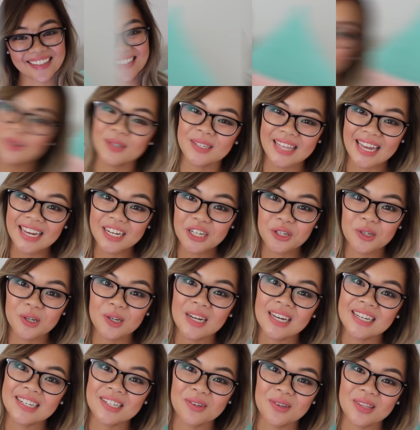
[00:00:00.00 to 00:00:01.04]
So stay
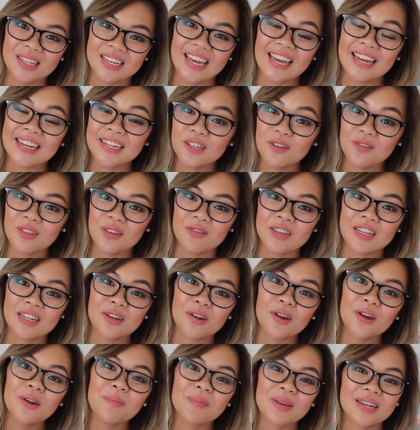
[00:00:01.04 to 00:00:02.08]
tuned until the end of the
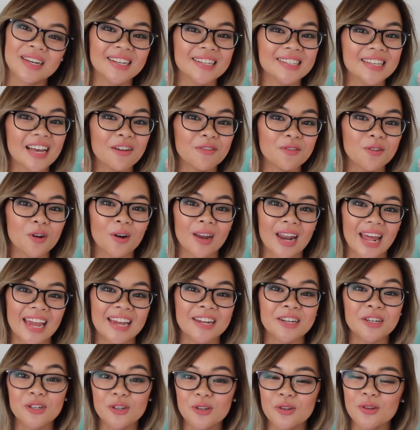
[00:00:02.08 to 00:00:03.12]
video because I've got
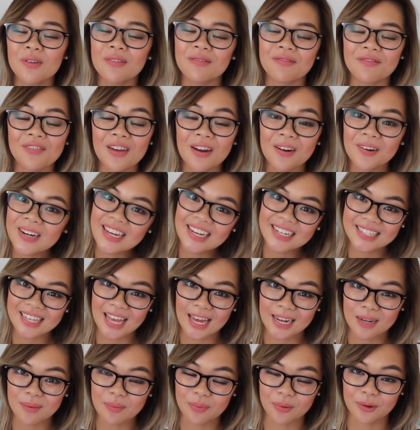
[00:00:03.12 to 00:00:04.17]
a new very
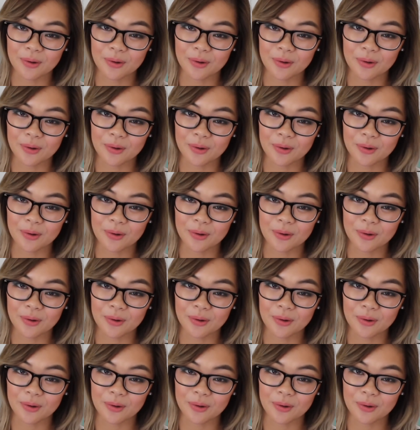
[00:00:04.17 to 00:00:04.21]
exciting